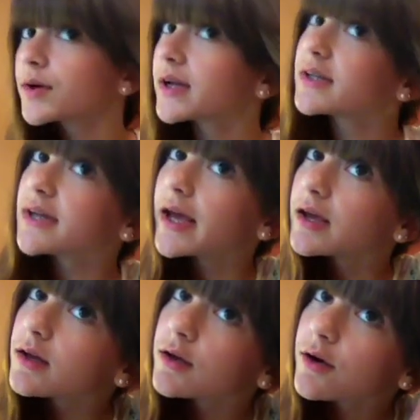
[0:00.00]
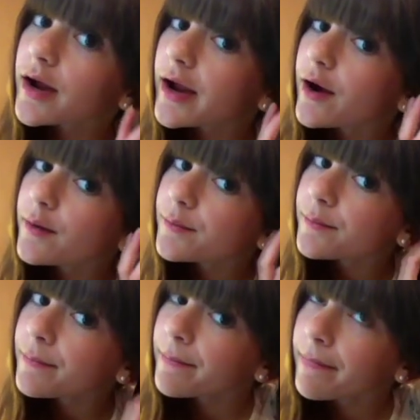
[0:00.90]
we're going to take your hair,
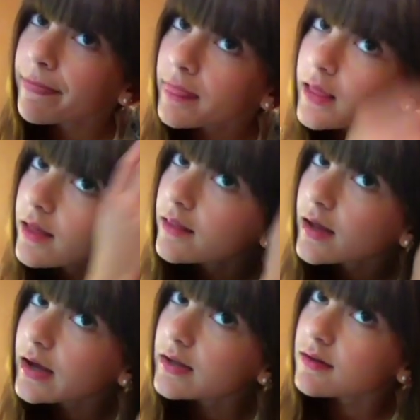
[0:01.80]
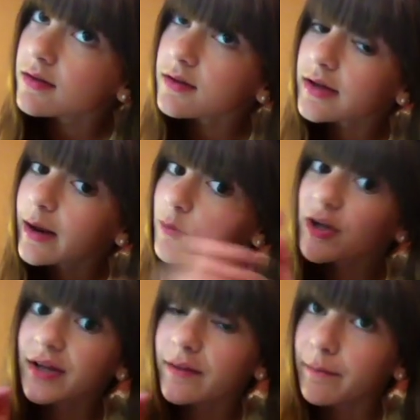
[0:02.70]
and I'm
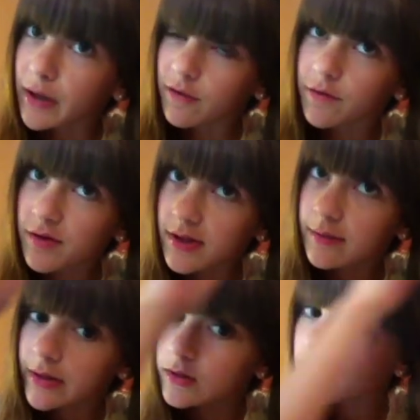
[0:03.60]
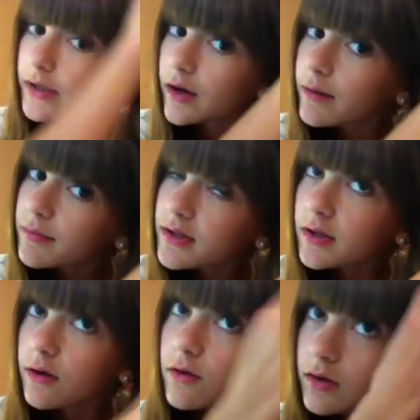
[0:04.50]
looking in the mirror if you see me looking up, so
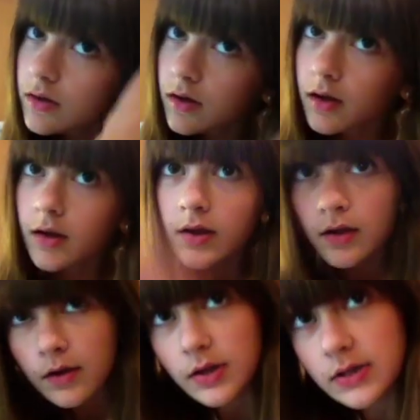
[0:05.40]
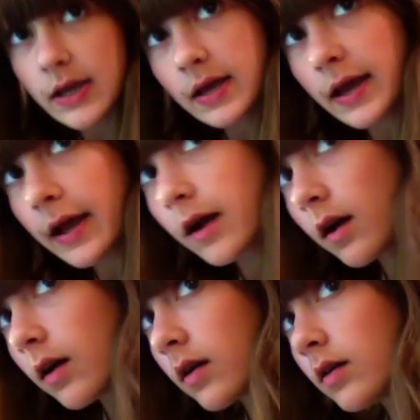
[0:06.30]
you're going to take
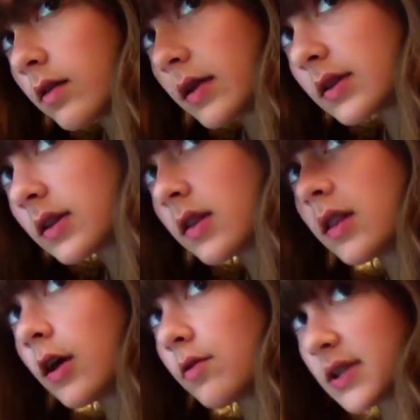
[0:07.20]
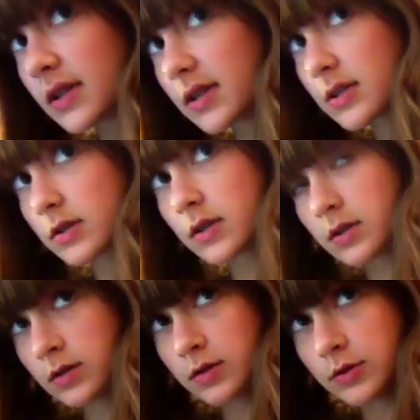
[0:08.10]
hair that's closest
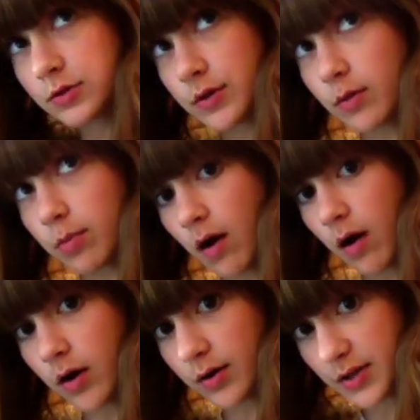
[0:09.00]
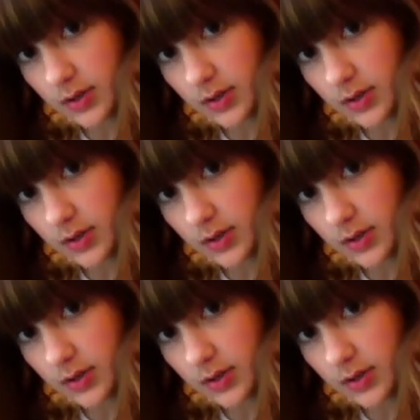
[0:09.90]
to your part,